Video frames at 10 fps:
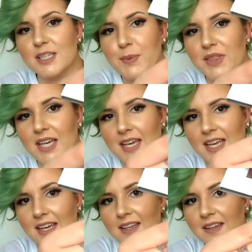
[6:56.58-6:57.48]
Let's put
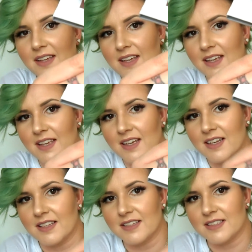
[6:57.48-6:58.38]
that here.
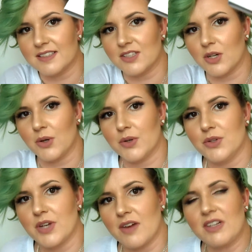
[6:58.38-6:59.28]

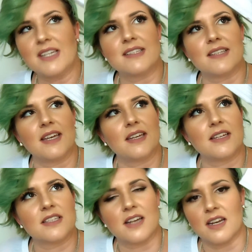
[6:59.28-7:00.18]
So you can't really see
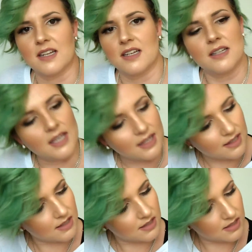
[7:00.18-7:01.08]
it. It's kind of
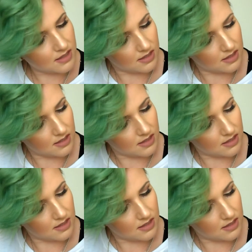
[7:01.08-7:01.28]
like,